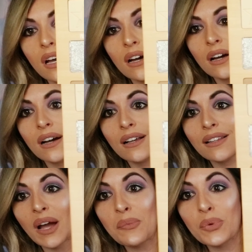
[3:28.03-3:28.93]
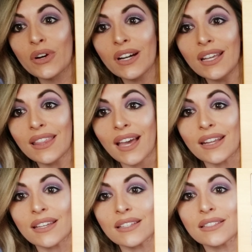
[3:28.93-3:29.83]
Look how pretty that
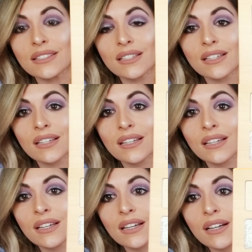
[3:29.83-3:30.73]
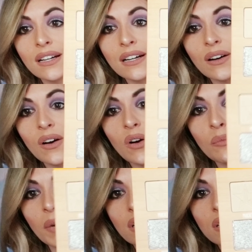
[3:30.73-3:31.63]
is. Oh
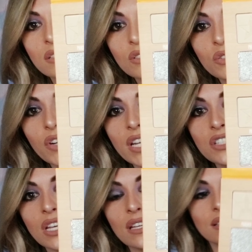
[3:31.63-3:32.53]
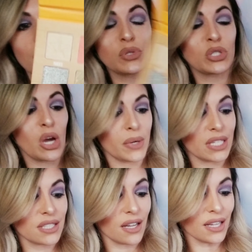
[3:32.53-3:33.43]
my goodness gracious. I'm so
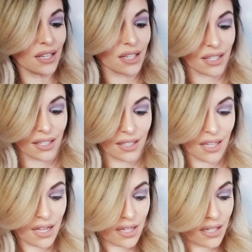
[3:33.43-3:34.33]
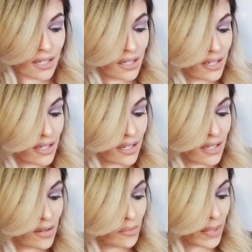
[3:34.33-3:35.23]
excited.
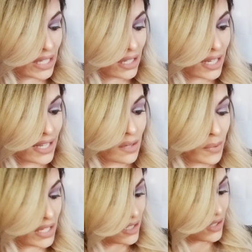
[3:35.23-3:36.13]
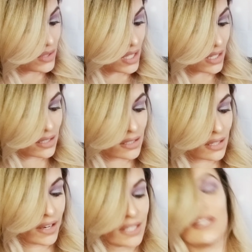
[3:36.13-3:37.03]
Oh my God, I can't wait to use this.
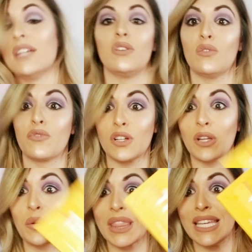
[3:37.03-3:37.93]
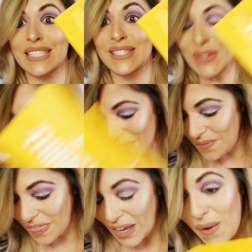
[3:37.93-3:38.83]
All right, stay tuned for a look with this soon.
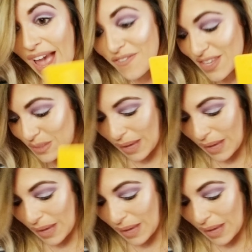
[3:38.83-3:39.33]
I don't have this